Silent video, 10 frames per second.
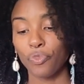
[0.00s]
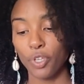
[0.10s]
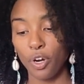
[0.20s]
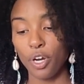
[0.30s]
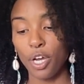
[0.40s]

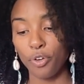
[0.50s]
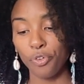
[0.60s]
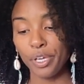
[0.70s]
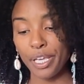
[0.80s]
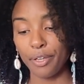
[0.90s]
are
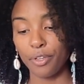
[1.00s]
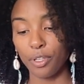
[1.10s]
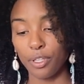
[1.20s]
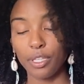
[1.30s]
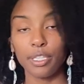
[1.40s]
hungry
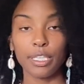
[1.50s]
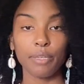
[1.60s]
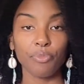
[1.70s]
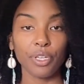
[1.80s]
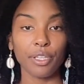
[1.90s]
and
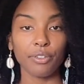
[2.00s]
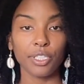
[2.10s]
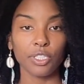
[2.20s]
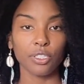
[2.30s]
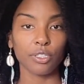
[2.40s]
didn't bring their
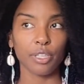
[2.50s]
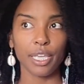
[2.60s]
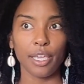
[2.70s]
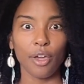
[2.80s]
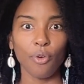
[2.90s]
dishes are
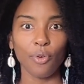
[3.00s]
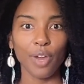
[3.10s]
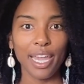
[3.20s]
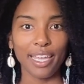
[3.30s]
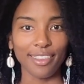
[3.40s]
thinking, oh
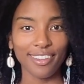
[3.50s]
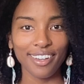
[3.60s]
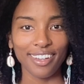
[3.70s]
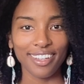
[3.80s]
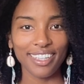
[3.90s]
great,
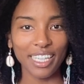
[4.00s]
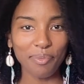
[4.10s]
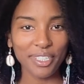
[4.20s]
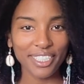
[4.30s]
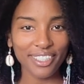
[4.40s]
look,
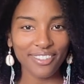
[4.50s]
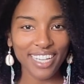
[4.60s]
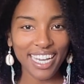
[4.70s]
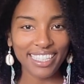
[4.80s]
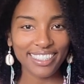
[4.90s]
Libra's so
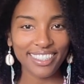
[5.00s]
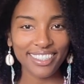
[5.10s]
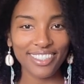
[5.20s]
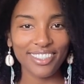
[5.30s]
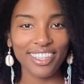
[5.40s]
nice,
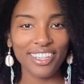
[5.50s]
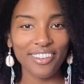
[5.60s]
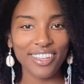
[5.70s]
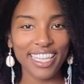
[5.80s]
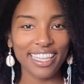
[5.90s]
look
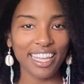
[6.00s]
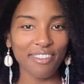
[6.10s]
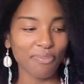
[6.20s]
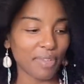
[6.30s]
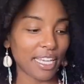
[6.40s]
at what they
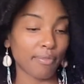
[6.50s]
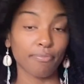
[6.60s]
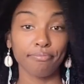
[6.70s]
left me.